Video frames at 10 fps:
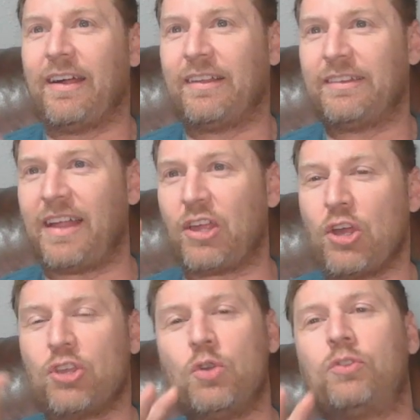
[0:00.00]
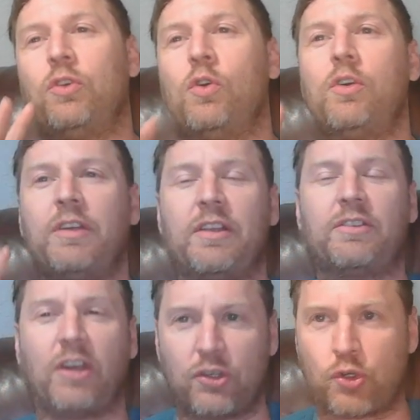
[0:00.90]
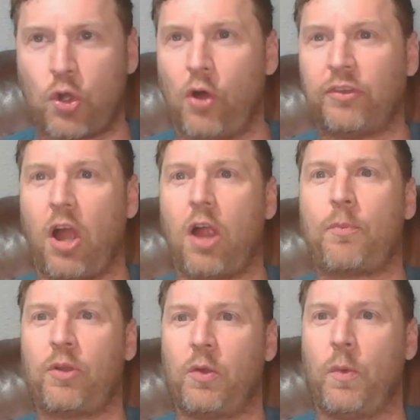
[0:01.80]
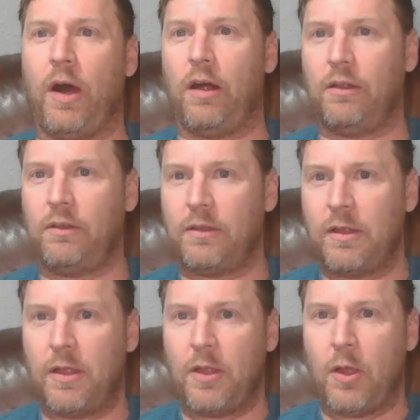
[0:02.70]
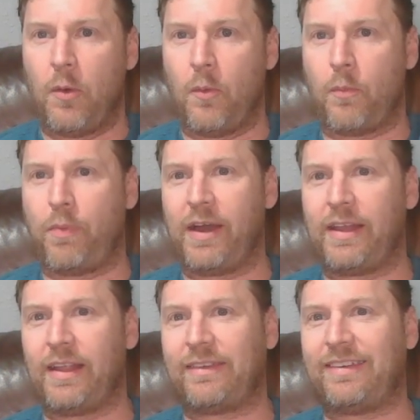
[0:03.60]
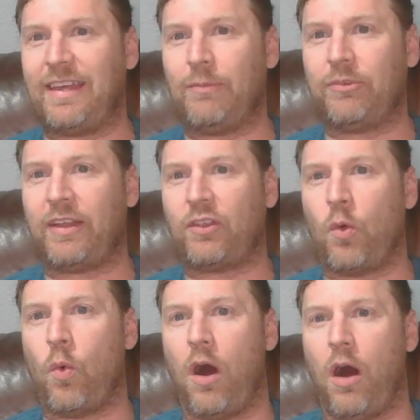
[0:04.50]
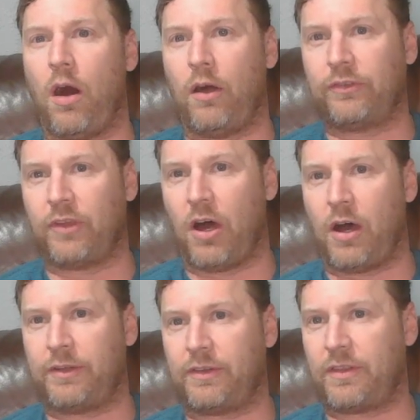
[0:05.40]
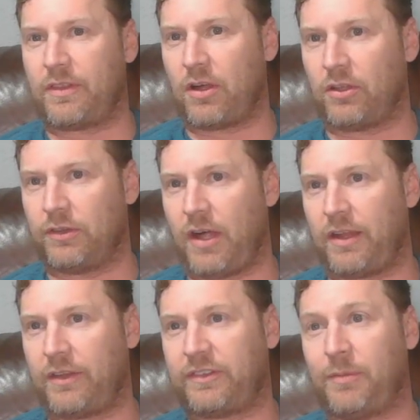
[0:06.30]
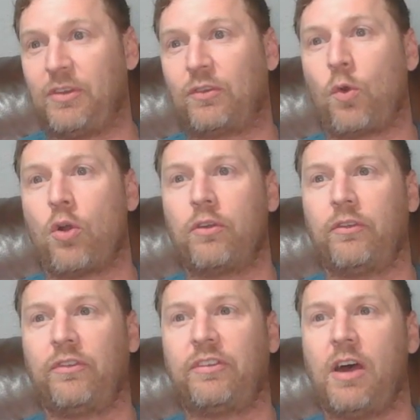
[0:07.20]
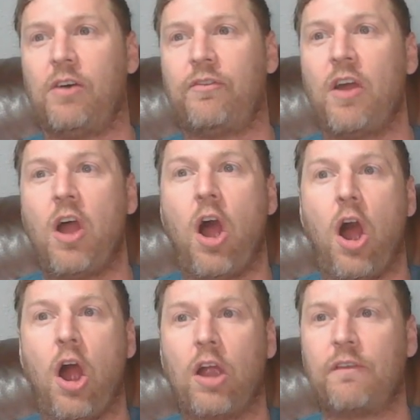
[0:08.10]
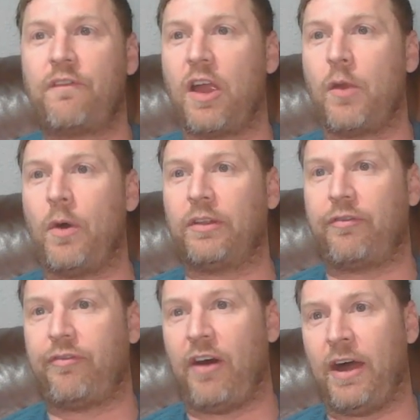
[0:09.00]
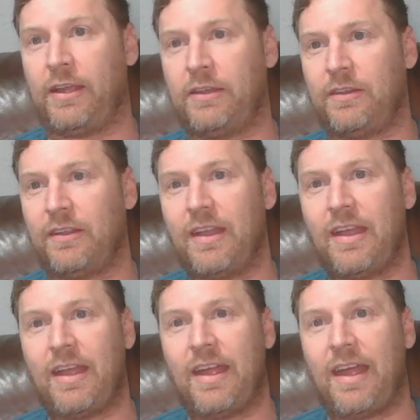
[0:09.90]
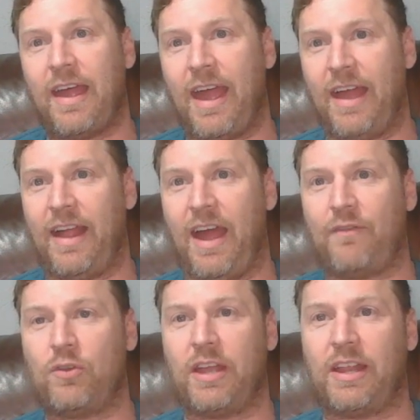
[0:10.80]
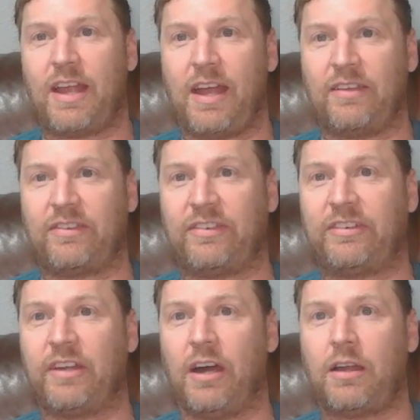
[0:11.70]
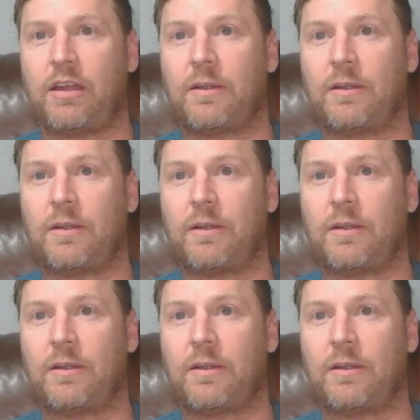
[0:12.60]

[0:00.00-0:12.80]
Like, you do, it, the controls are pretty well, but it seems like the walls on a lot of some of these corners and stuff aren't very well defined and have you getting kind of stuck.